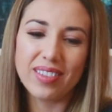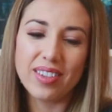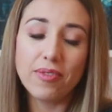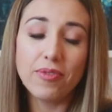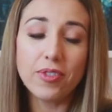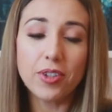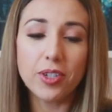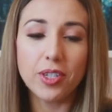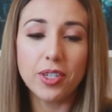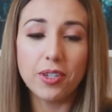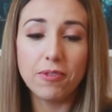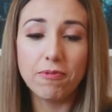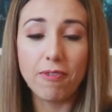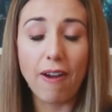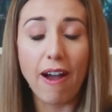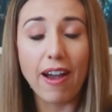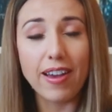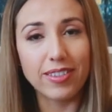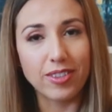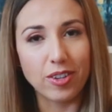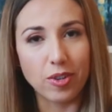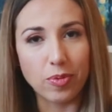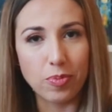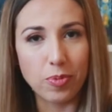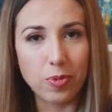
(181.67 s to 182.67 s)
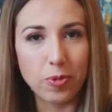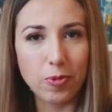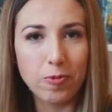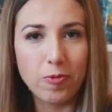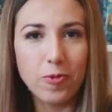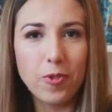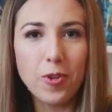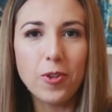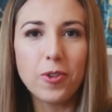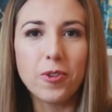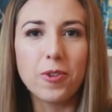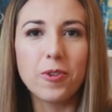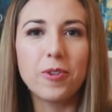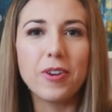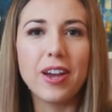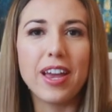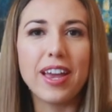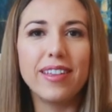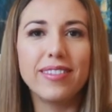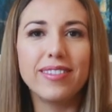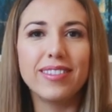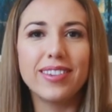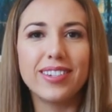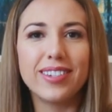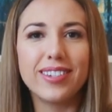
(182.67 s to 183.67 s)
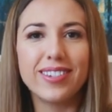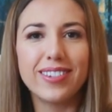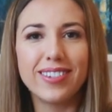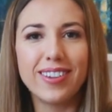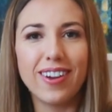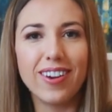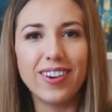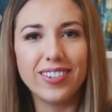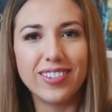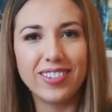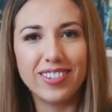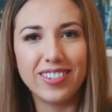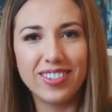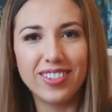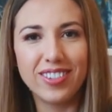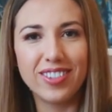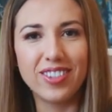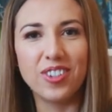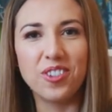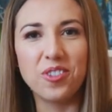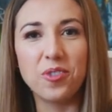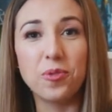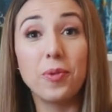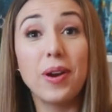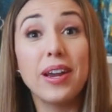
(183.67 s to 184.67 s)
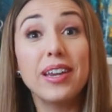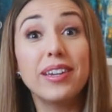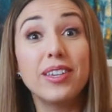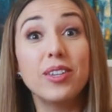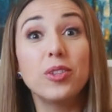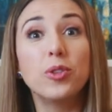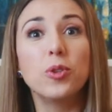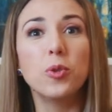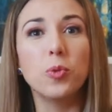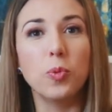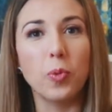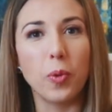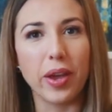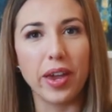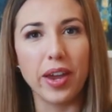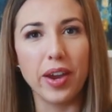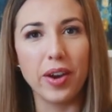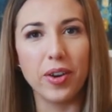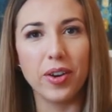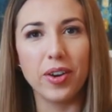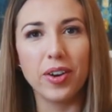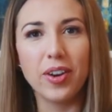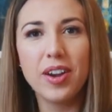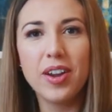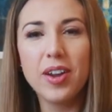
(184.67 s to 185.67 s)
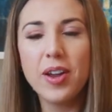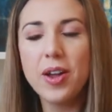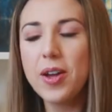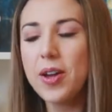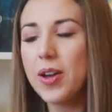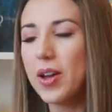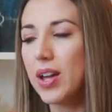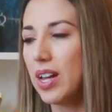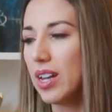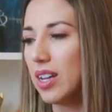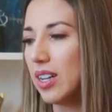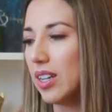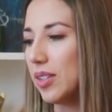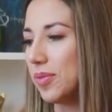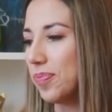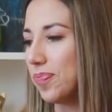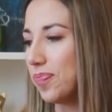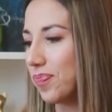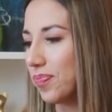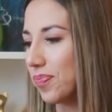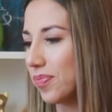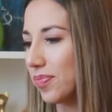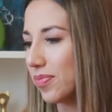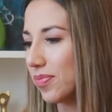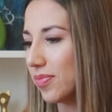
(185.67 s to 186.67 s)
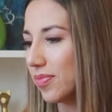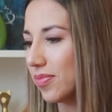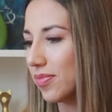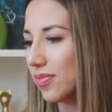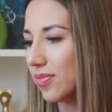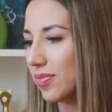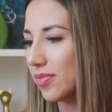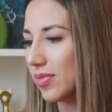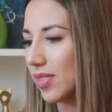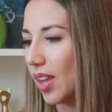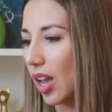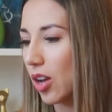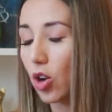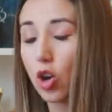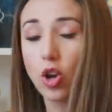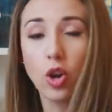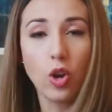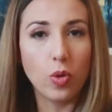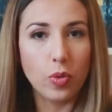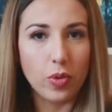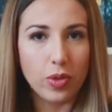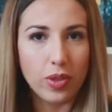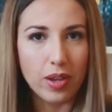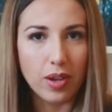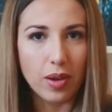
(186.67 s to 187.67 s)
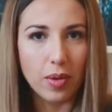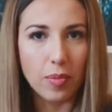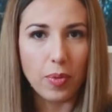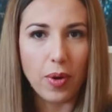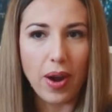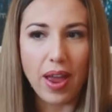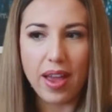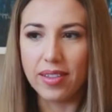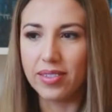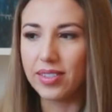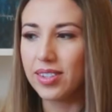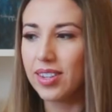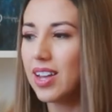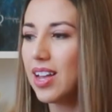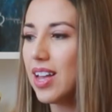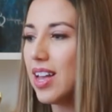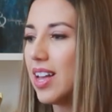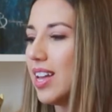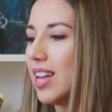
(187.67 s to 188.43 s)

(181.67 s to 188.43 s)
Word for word: diversified their portfolio and they started the ready-to-wear um, clothing brand.